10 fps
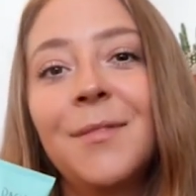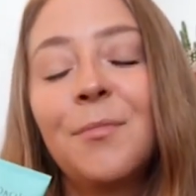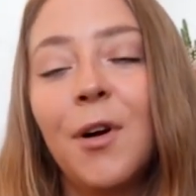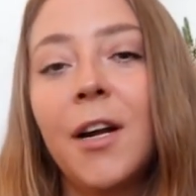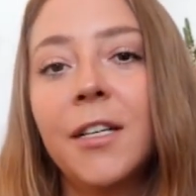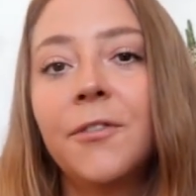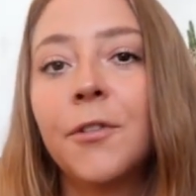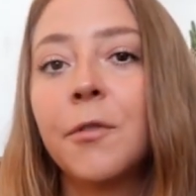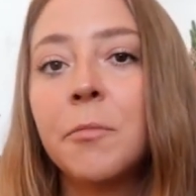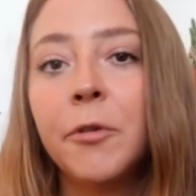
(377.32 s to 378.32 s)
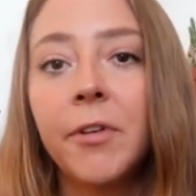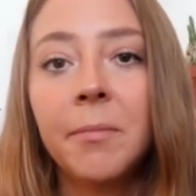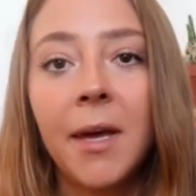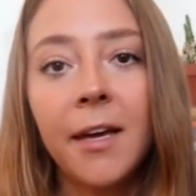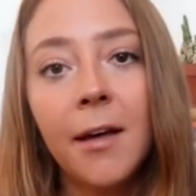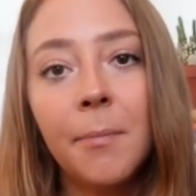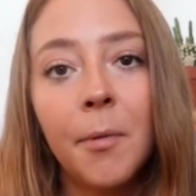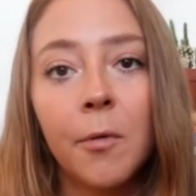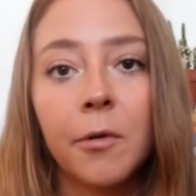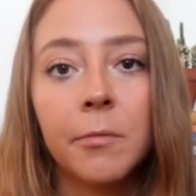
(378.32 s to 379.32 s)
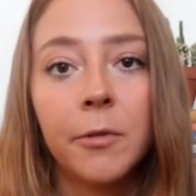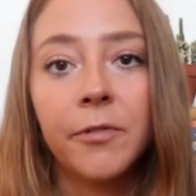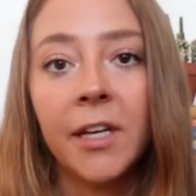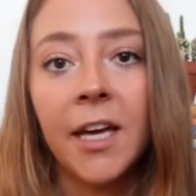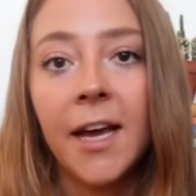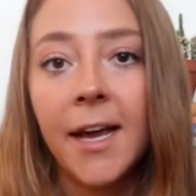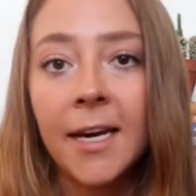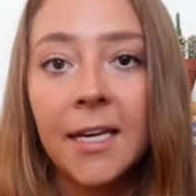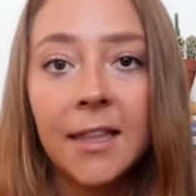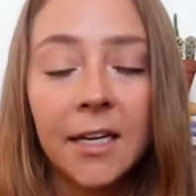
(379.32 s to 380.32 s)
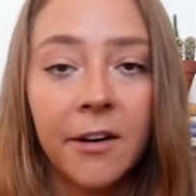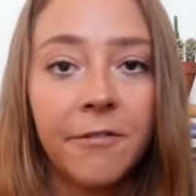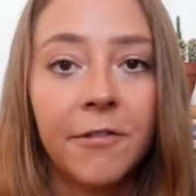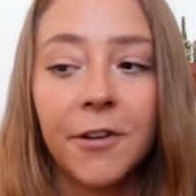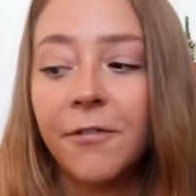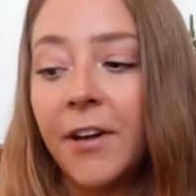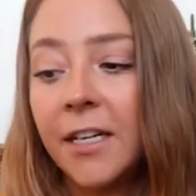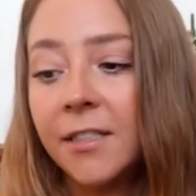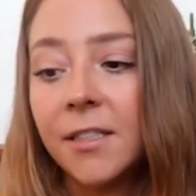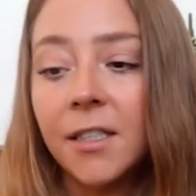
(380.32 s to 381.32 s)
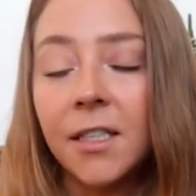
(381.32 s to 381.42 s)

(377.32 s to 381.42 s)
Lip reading: product for removing makeup or removing anything off of your face